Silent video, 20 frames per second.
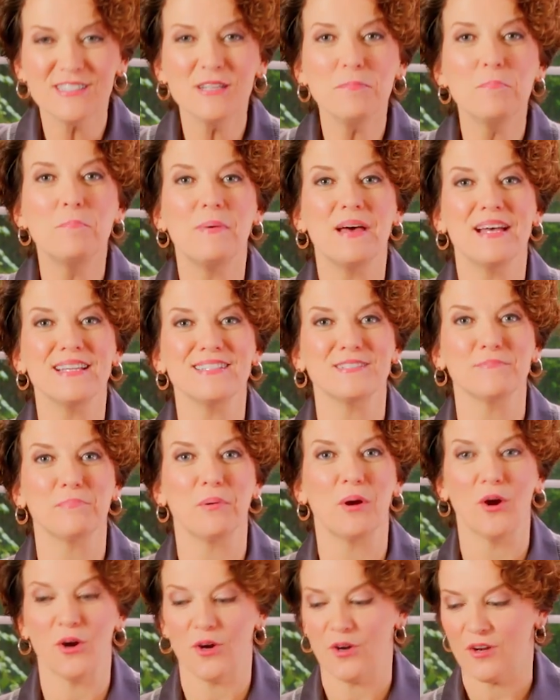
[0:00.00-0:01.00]
the best
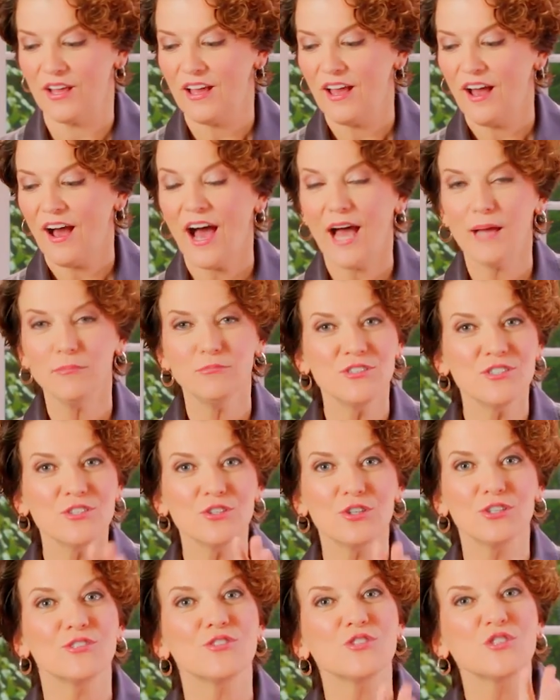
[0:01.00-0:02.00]
part. I'm
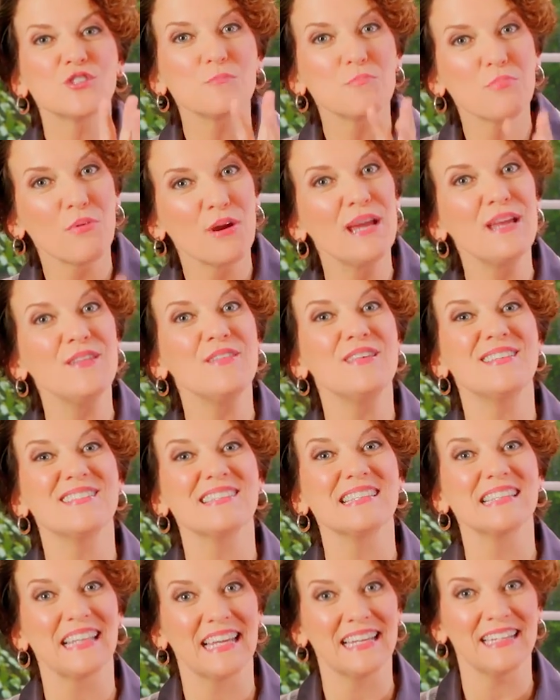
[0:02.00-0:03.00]
just gonna spray these
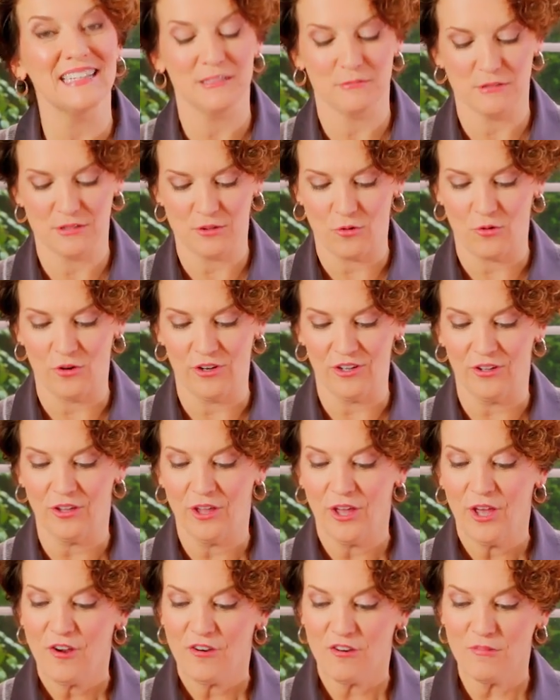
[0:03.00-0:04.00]
lightly with oil.
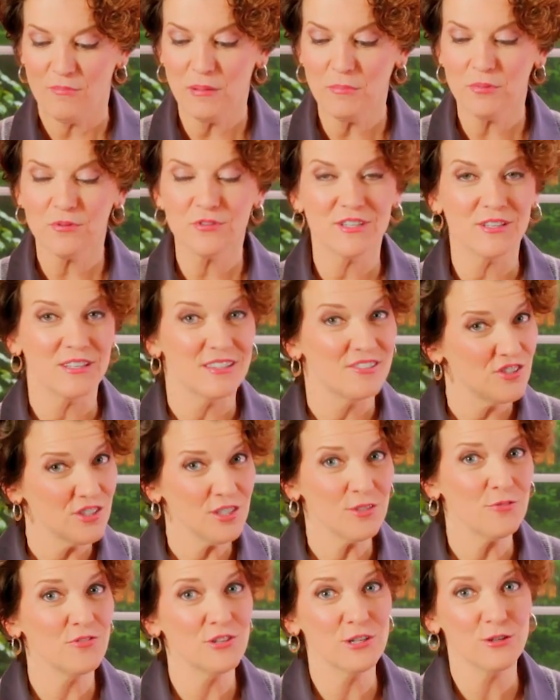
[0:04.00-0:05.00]
Remember, the
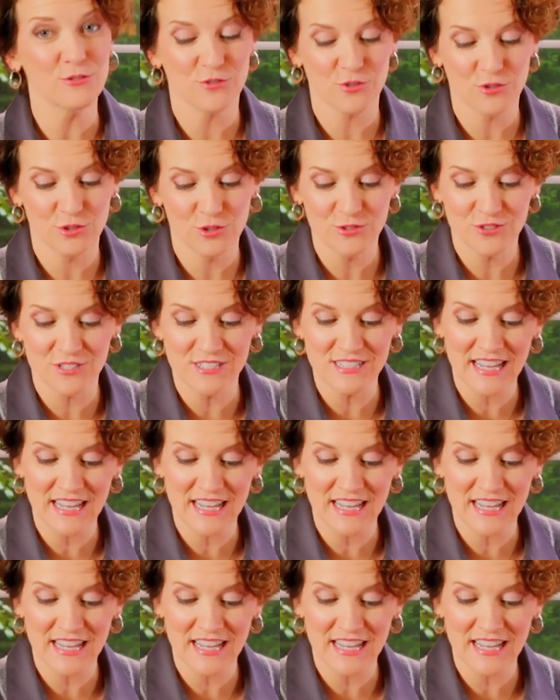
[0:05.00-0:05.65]
chicken fingers you're used to